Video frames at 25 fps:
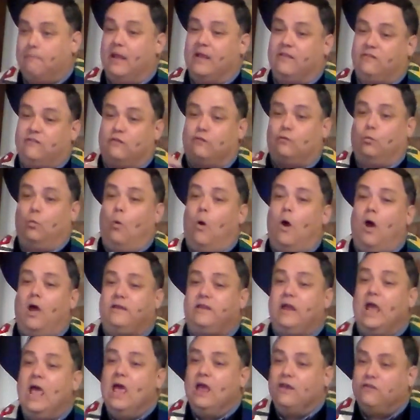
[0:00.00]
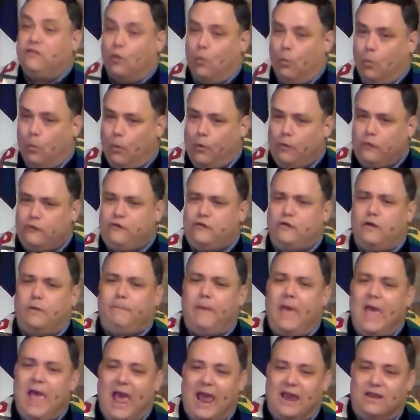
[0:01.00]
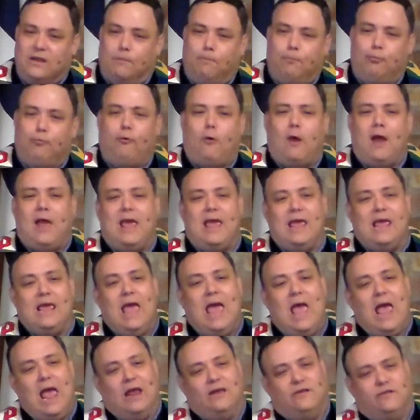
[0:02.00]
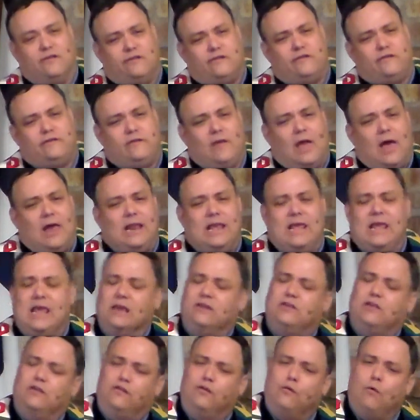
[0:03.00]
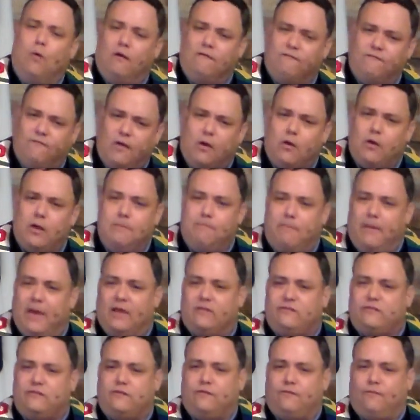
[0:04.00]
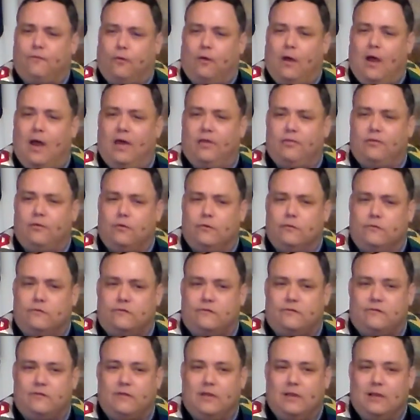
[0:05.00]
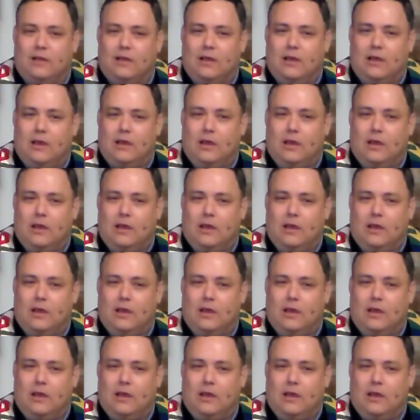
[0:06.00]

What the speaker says: that makes us want to worship and to pray and to study and to do our very best for others.